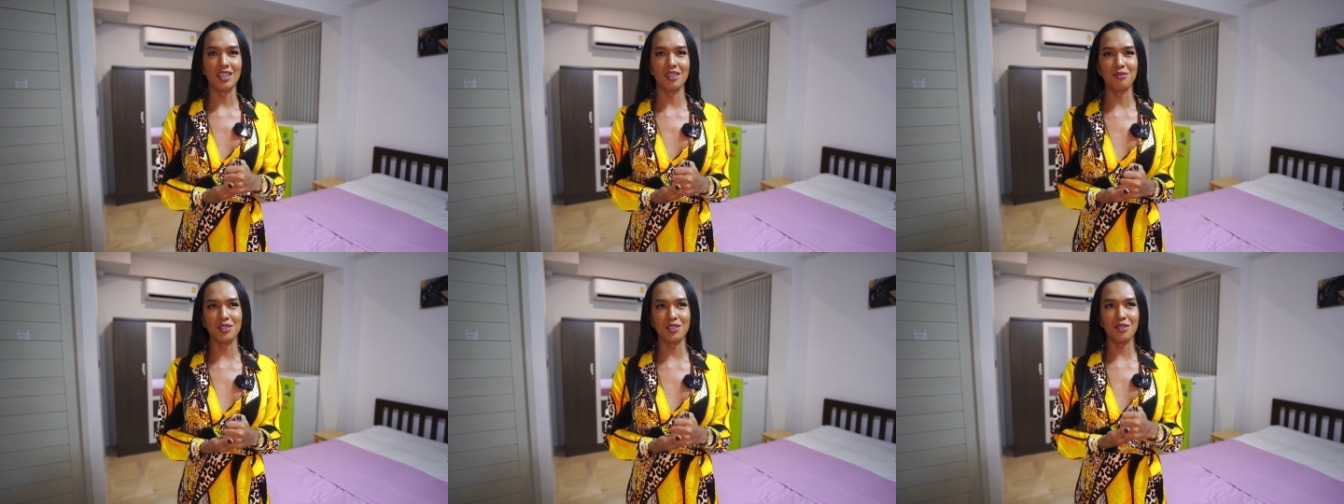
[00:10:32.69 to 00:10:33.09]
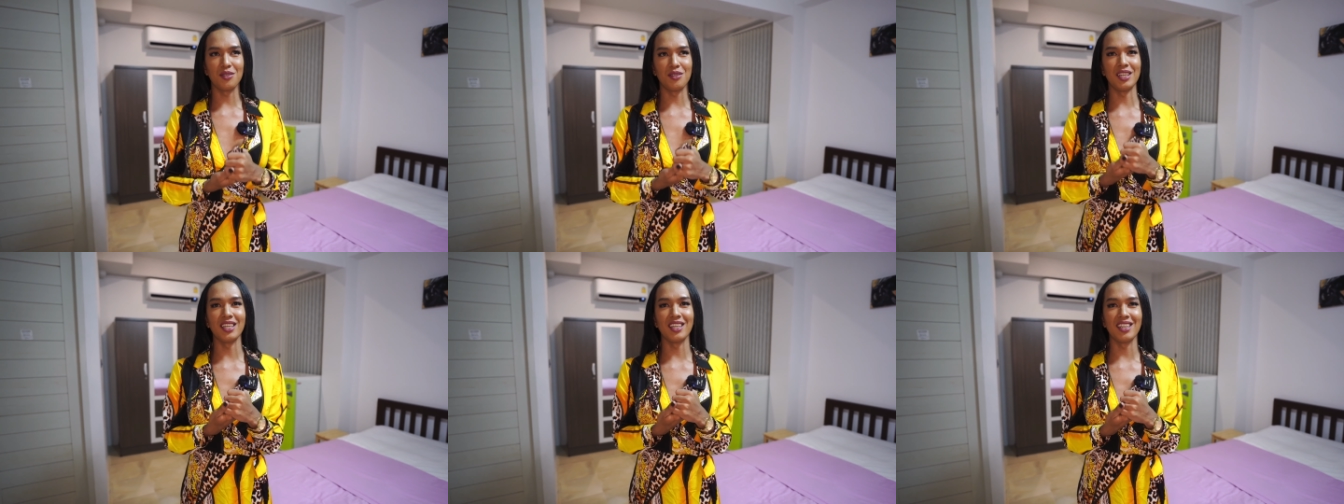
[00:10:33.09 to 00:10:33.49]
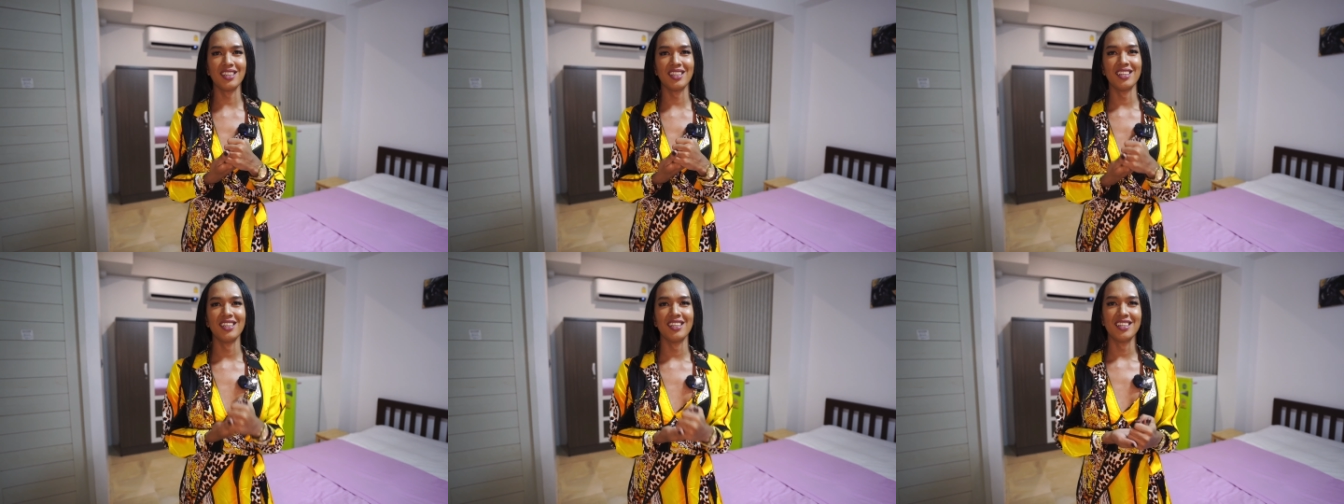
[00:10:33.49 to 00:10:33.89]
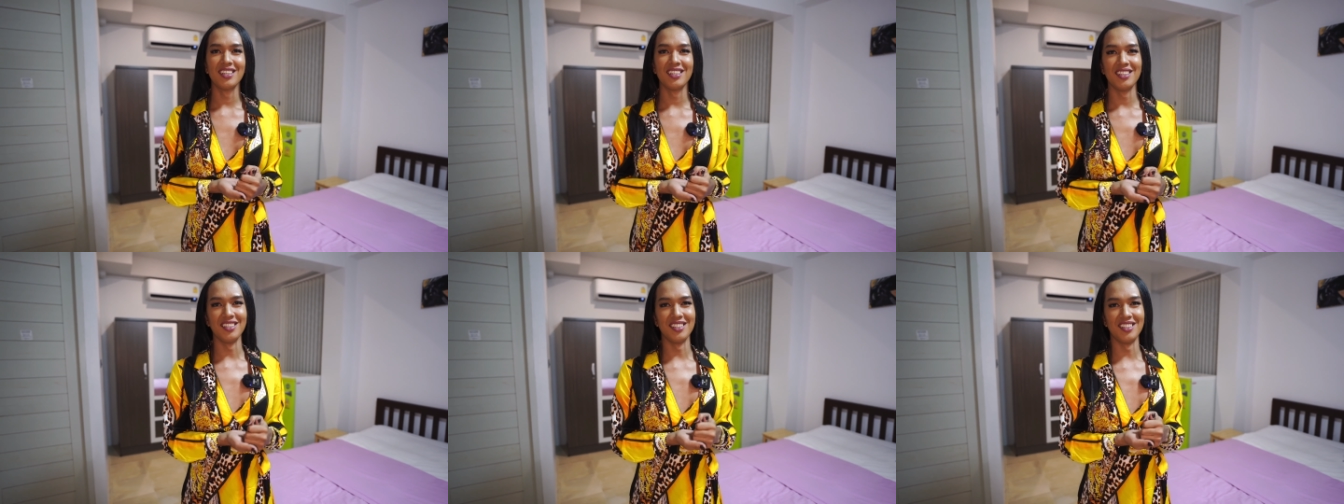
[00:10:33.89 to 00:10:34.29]
i'm so like
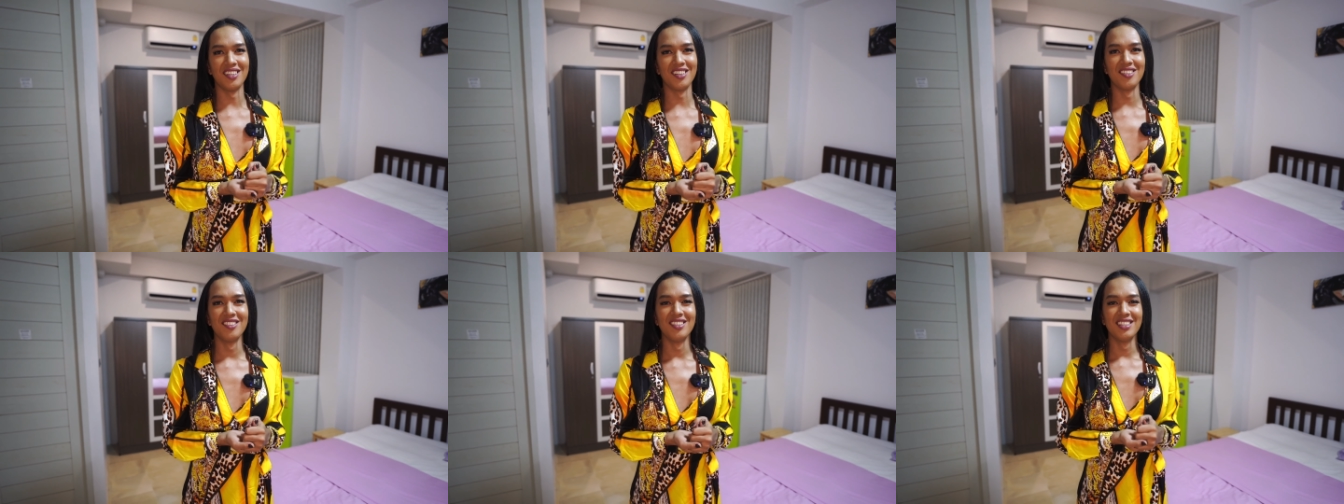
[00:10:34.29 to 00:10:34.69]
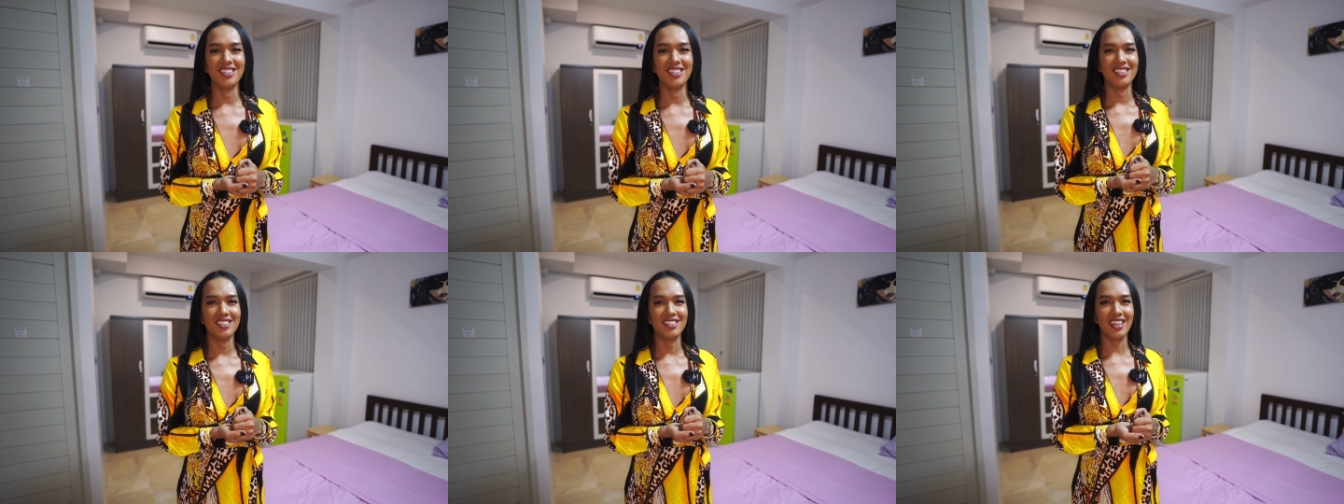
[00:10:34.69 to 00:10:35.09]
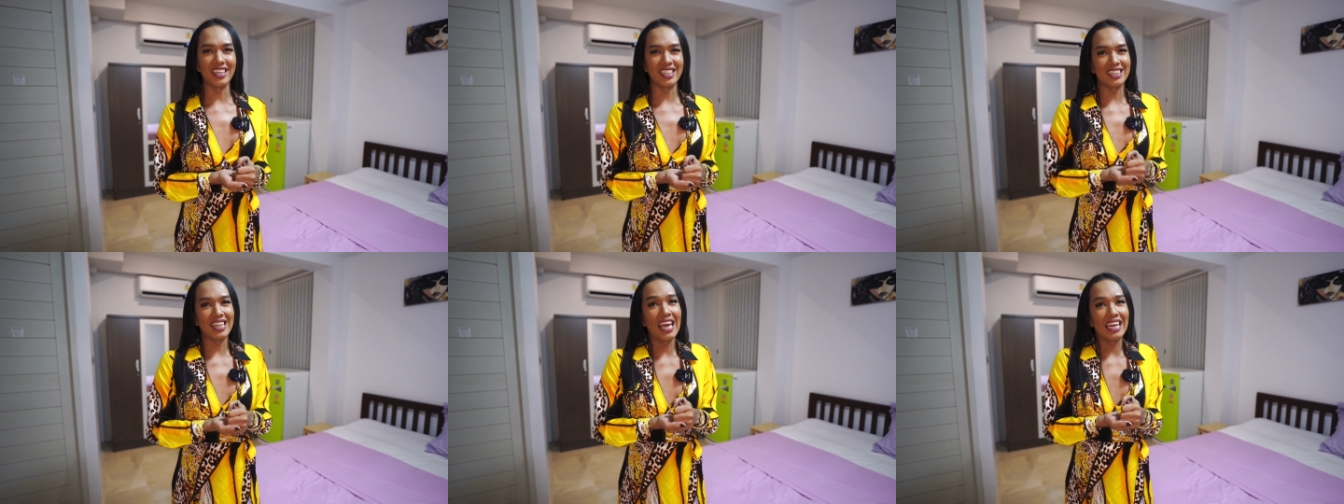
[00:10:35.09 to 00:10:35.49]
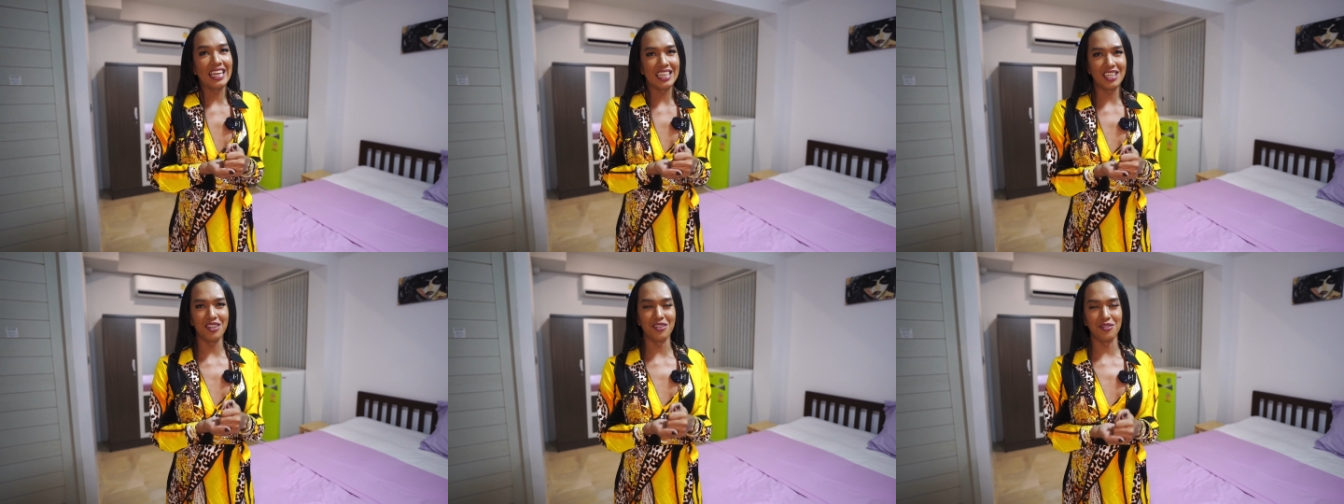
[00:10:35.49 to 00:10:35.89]
you know like how,
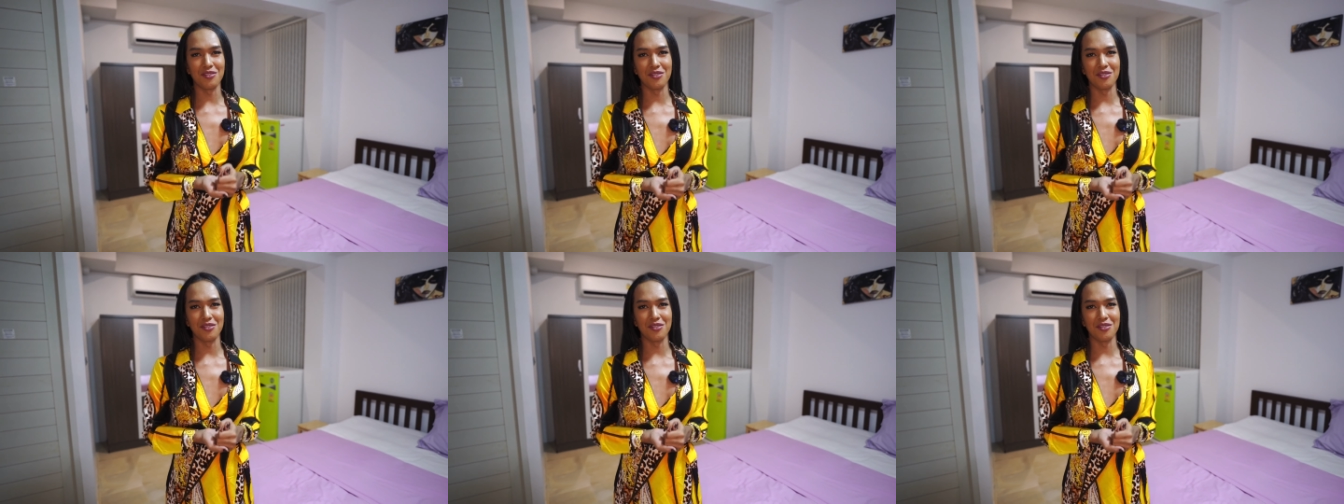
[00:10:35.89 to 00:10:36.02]
thank how you. do